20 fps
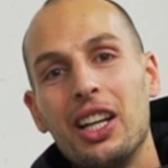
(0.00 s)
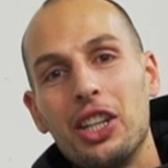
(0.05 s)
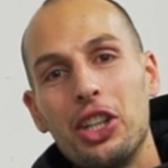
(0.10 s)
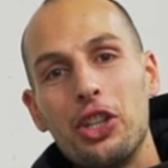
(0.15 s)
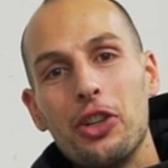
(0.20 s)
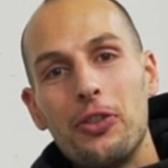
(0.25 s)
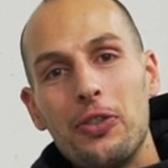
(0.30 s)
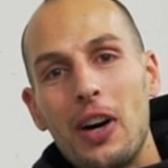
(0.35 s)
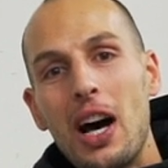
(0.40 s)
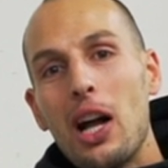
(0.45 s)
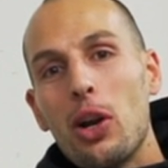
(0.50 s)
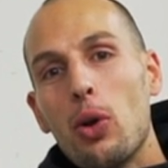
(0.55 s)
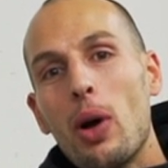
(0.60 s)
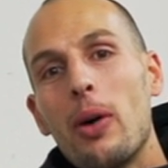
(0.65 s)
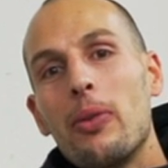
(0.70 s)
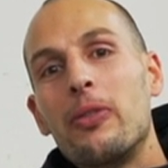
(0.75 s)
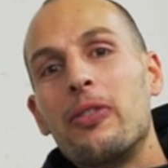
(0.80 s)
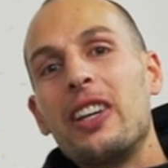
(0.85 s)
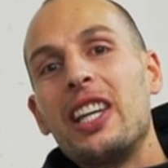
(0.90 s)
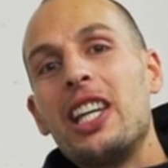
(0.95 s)
The
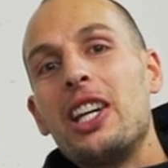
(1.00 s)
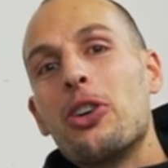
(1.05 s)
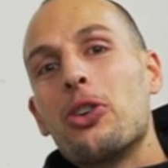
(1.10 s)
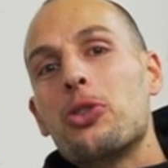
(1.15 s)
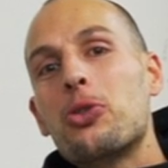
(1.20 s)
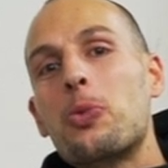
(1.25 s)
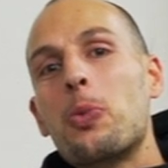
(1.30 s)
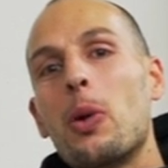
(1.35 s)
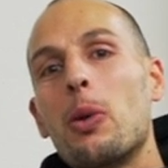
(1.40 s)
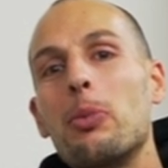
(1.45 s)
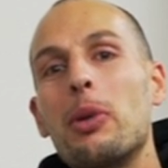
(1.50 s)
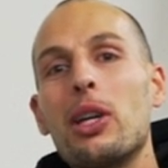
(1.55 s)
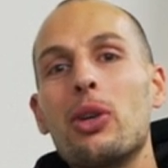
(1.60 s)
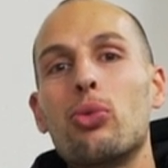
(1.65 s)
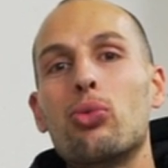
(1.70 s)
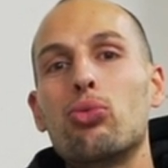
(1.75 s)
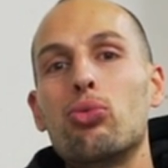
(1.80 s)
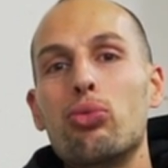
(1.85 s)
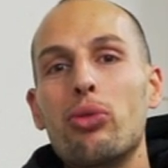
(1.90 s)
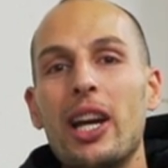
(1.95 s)
follow-up videos will be
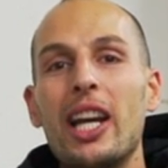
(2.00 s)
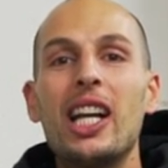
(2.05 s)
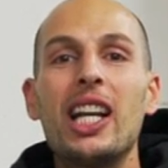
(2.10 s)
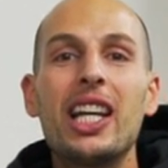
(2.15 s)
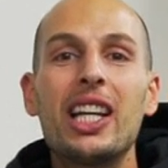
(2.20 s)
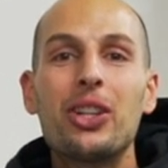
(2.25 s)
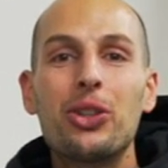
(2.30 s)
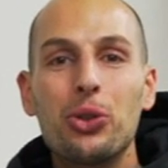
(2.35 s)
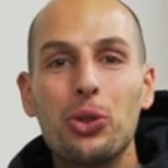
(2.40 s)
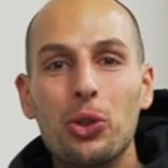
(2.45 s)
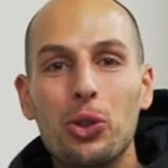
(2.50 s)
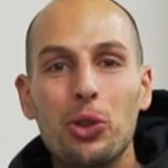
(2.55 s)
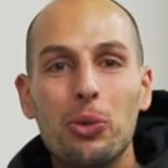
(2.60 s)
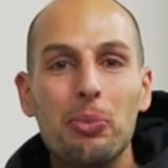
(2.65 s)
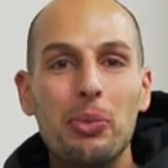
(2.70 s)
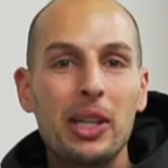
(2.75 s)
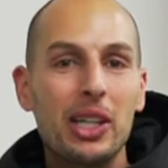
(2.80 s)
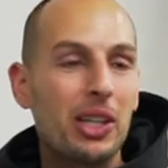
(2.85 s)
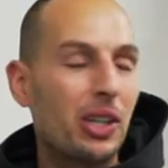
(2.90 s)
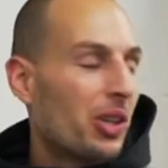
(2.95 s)
really
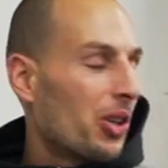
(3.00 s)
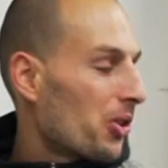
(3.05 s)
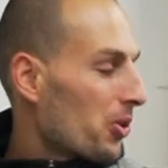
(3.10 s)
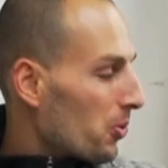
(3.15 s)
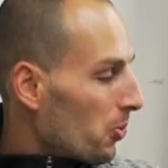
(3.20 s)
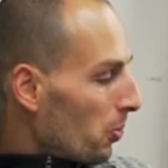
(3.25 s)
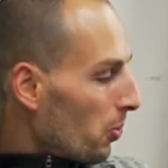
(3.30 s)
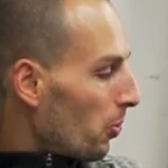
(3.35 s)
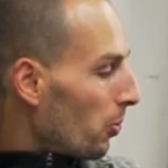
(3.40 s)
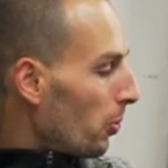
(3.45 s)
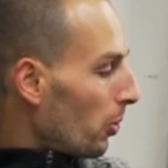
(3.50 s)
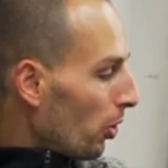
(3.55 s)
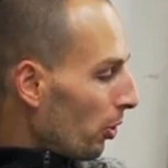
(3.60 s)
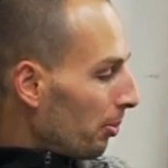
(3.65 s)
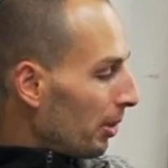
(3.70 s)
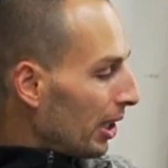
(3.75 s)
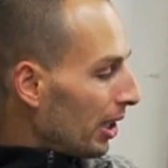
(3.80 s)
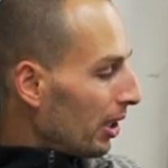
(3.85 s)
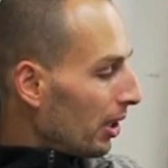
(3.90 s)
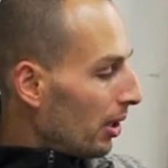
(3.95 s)
cool because we'll
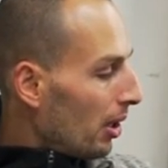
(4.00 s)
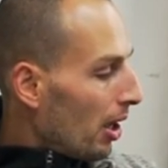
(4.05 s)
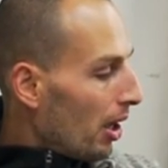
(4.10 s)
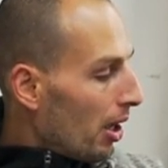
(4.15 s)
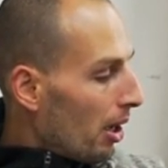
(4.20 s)
be